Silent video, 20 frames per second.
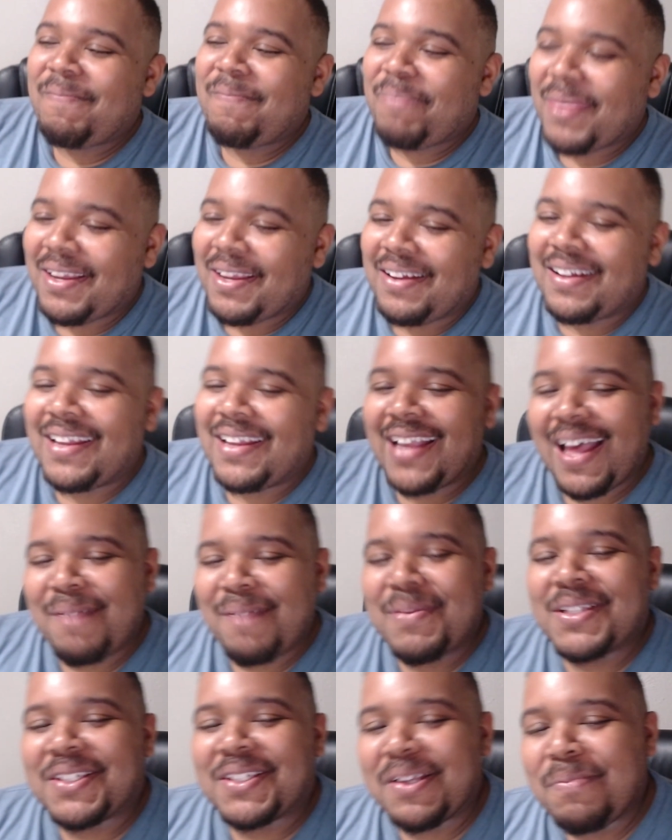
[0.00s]
It gotta
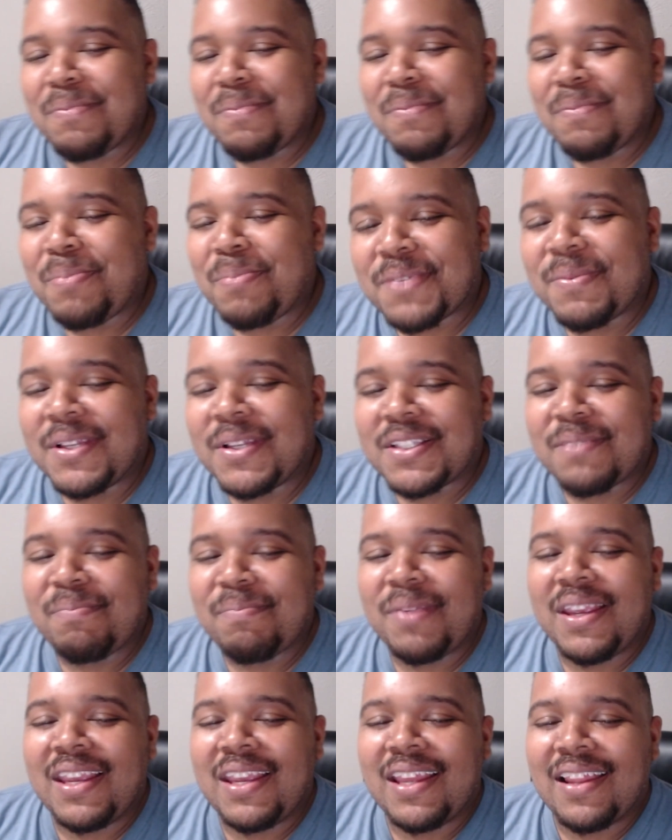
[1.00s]
be some punishment to
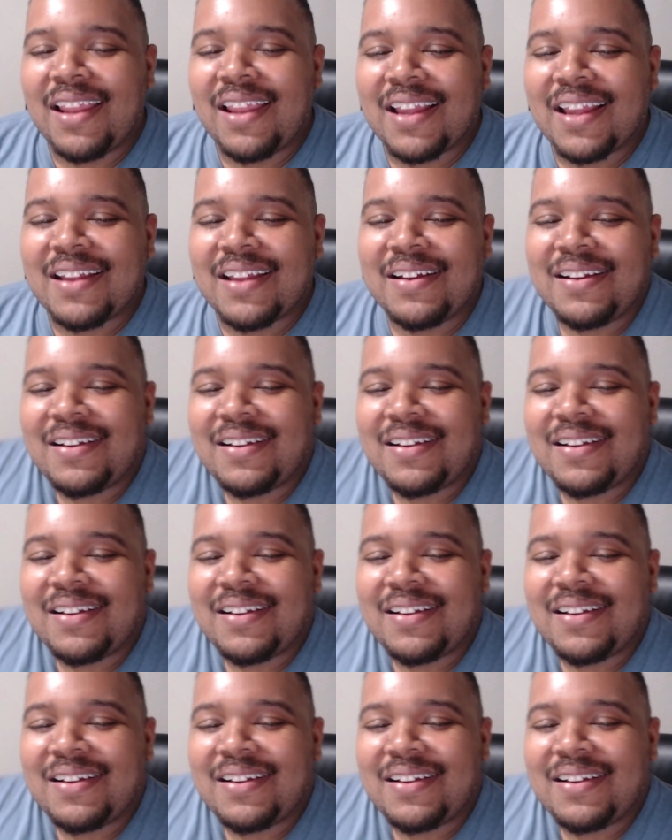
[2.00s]
being like